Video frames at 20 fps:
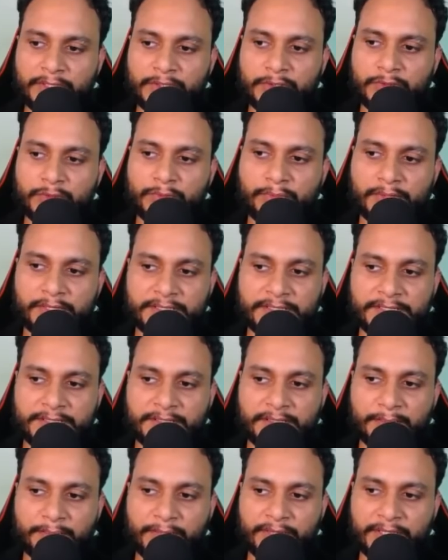2 plus
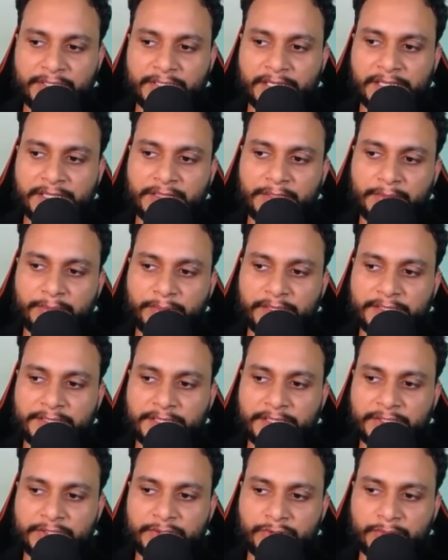the bridge length plus
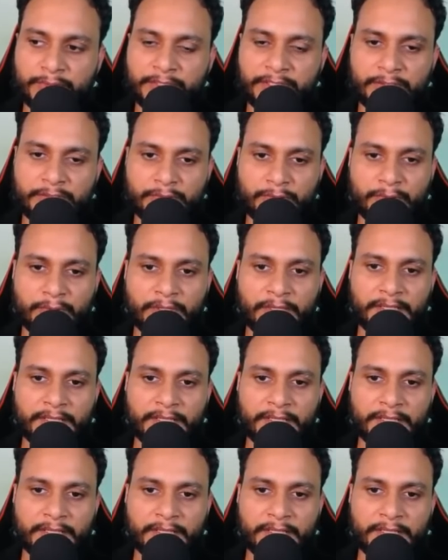h2 by 2.